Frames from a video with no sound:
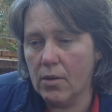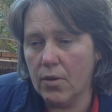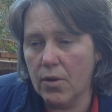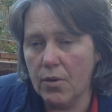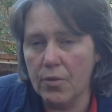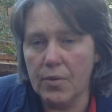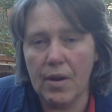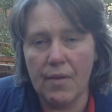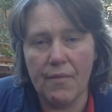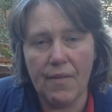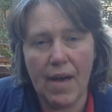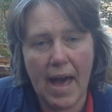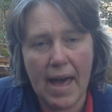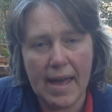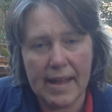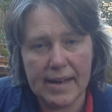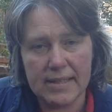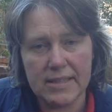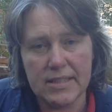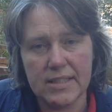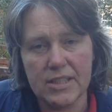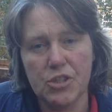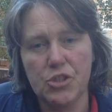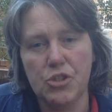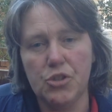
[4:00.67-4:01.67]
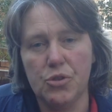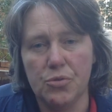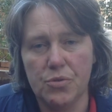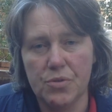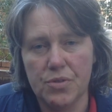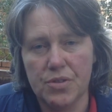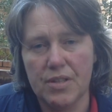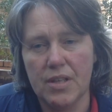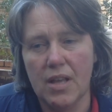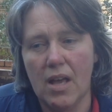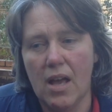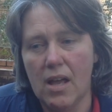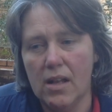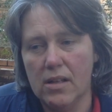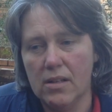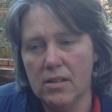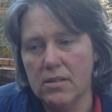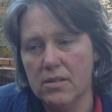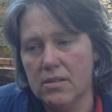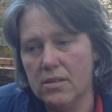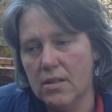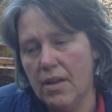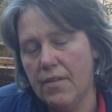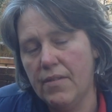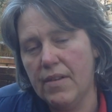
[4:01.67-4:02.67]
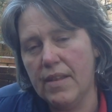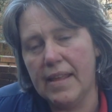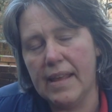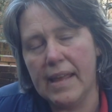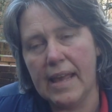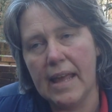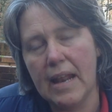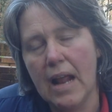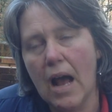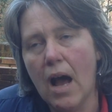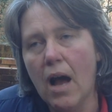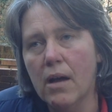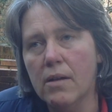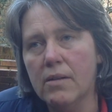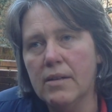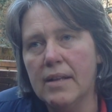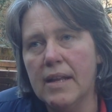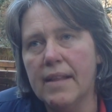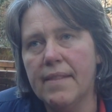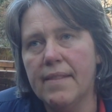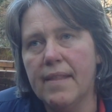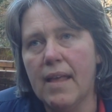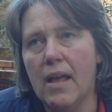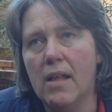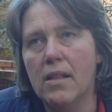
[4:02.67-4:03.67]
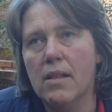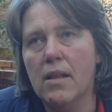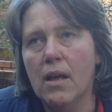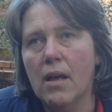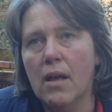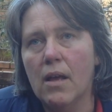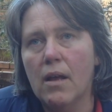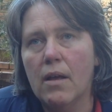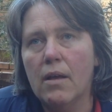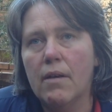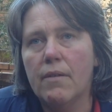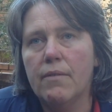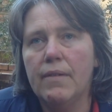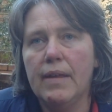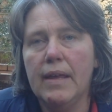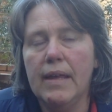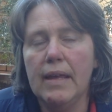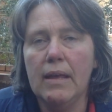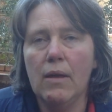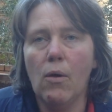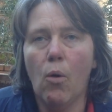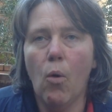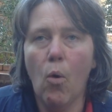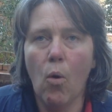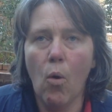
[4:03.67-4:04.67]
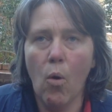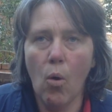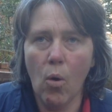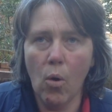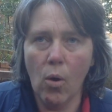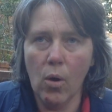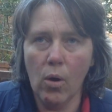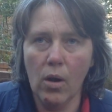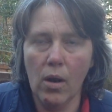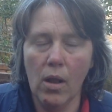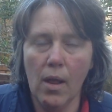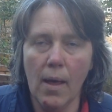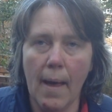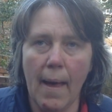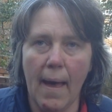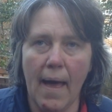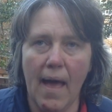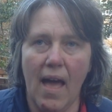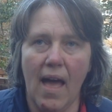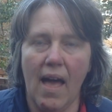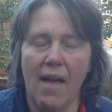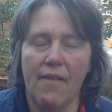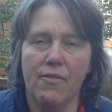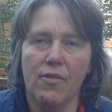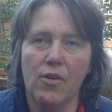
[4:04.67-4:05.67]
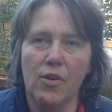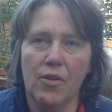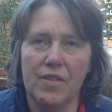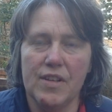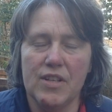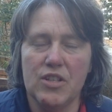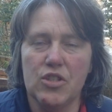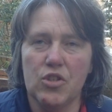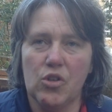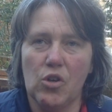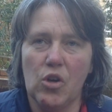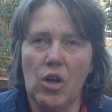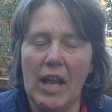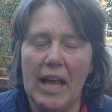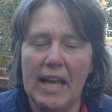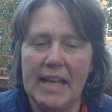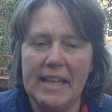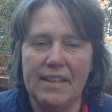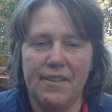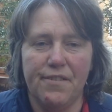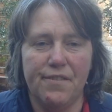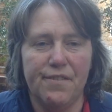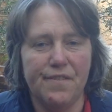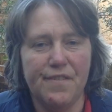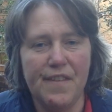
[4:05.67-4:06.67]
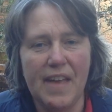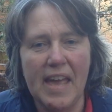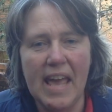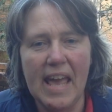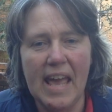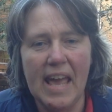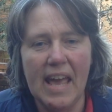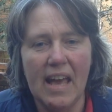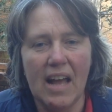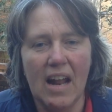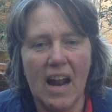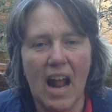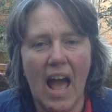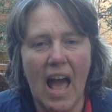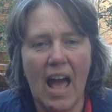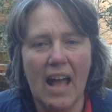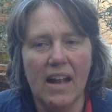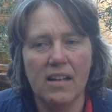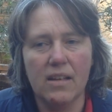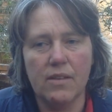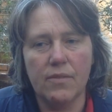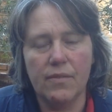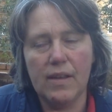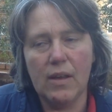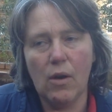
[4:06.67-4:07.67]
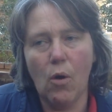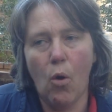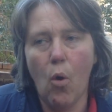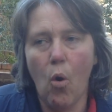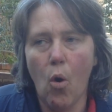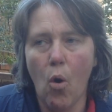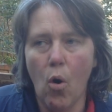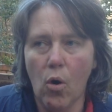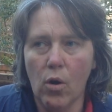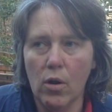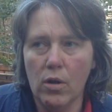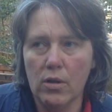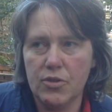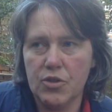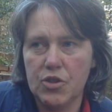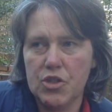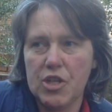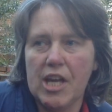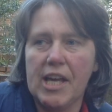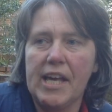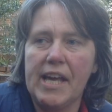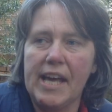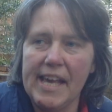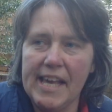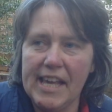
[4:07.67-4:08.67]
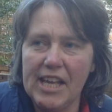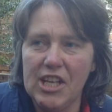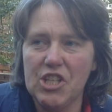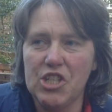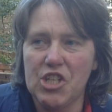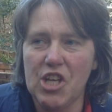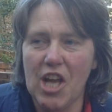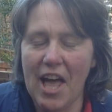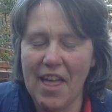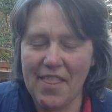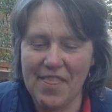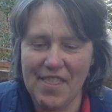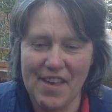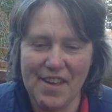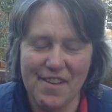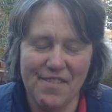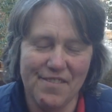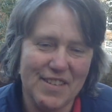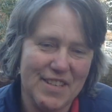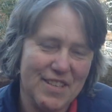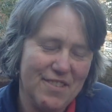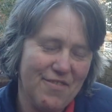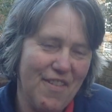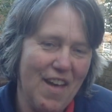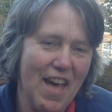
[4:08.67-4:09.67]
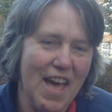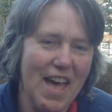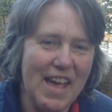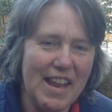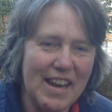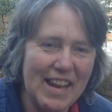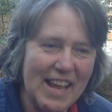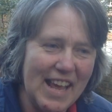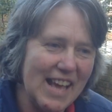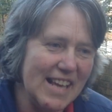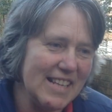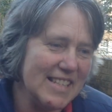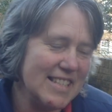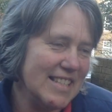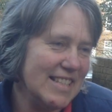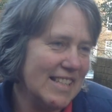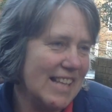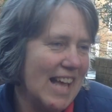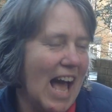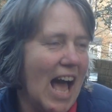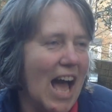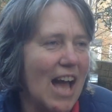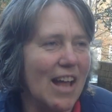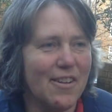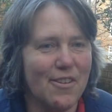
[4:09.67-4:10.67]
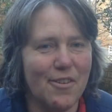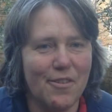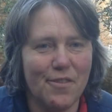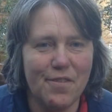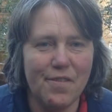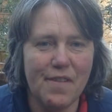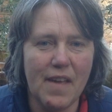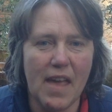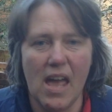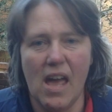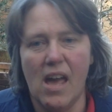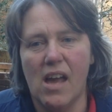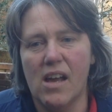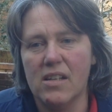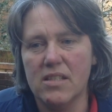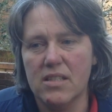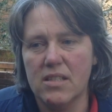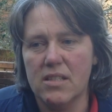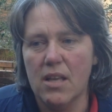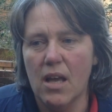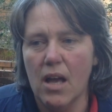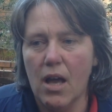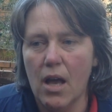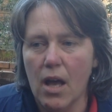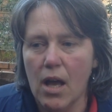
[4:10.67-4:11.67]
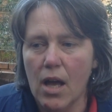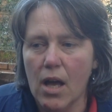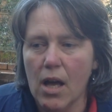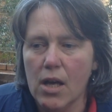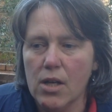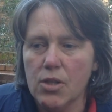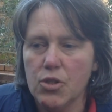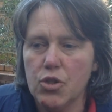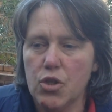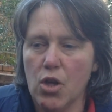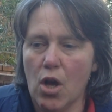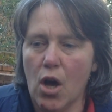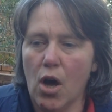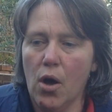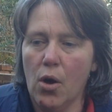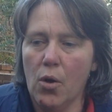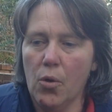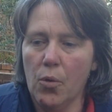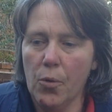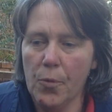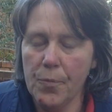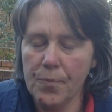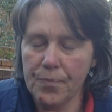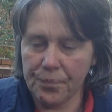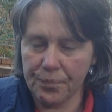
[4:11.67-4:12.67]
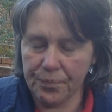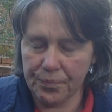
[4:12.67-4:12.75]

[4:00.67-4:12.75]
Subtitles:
coronavirus issues and everything around it, that we all have got this collective fear, and we all trigger each other with various kind of fears. So